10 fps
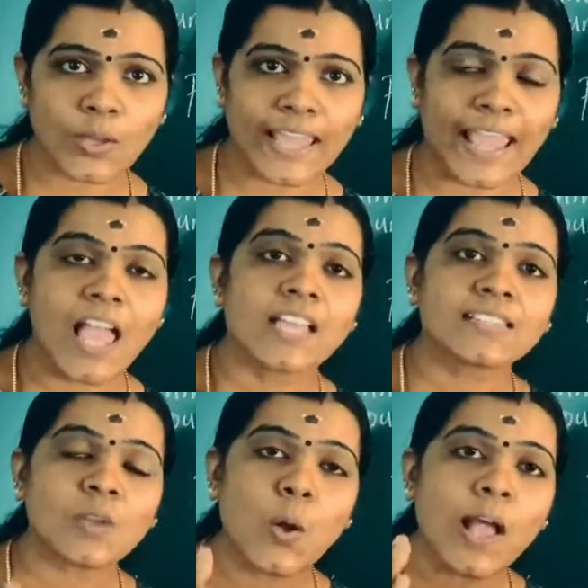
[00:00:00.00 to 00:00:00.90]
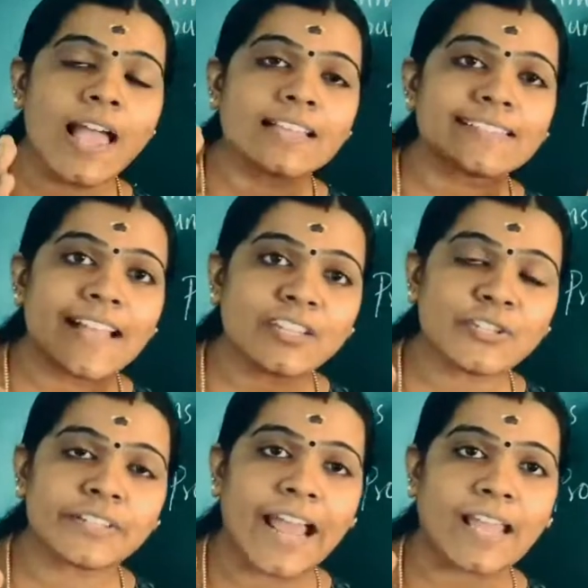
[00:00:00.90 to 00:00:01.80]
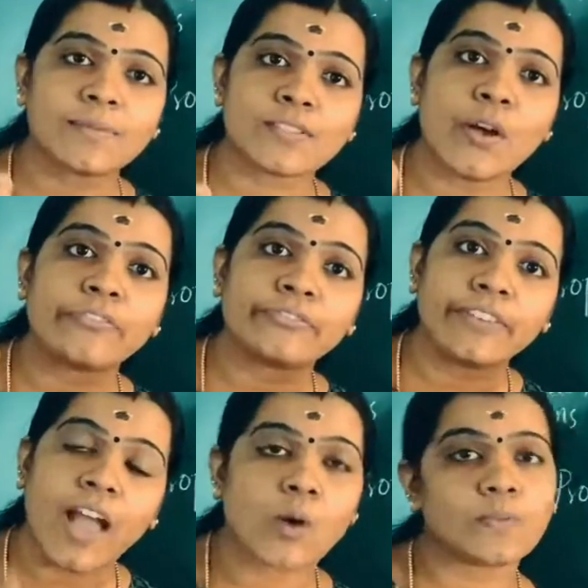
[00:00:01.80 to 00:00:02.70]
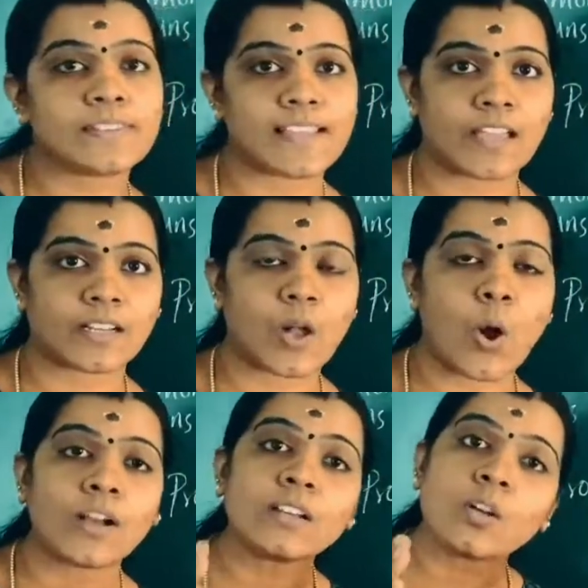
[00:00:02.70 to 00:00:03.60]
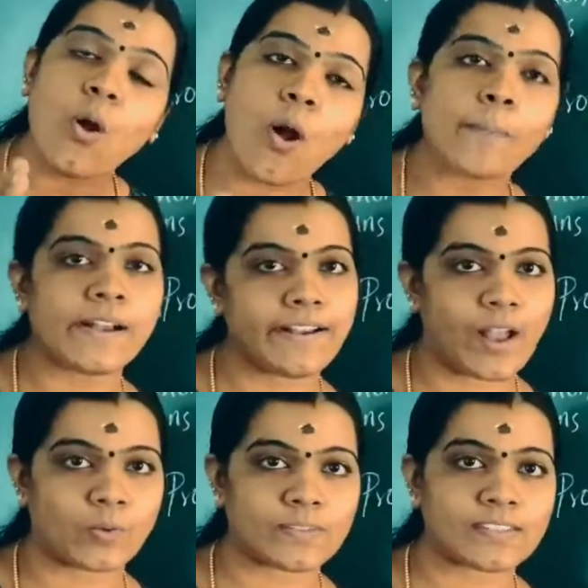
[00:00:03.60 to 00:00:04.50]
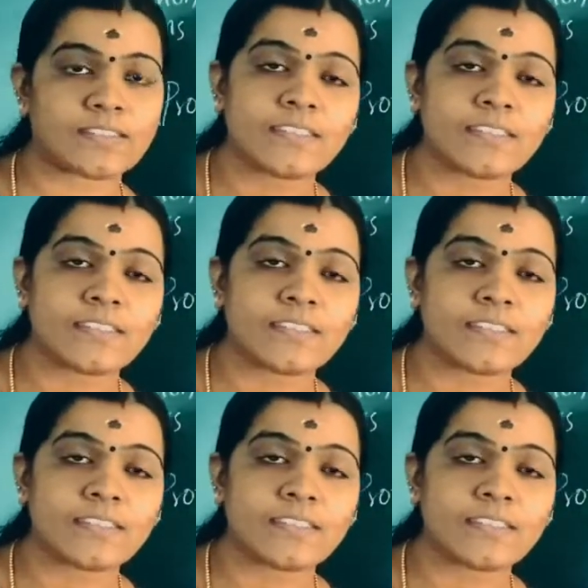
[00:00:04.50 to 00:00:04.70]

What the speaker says: Okay. So such types of nouns are called common nouns.